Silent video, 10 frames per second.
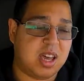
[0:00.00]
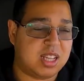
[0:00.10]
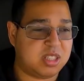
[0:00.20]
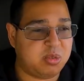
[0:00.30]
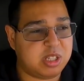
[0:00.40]

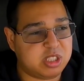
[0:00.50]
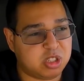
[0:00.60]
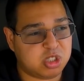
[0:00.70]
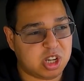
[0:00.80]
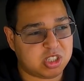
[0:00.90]
as a
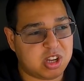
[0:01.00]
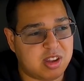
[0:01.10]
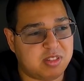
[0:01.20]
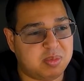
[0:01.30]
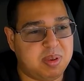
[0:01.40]
regional truck
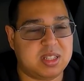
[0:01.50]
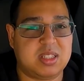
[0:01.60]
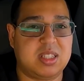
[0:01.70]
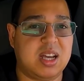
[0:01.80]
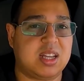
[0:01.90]
driver, being
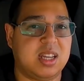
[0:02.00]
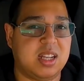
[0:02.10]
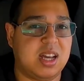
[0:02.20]
stuck in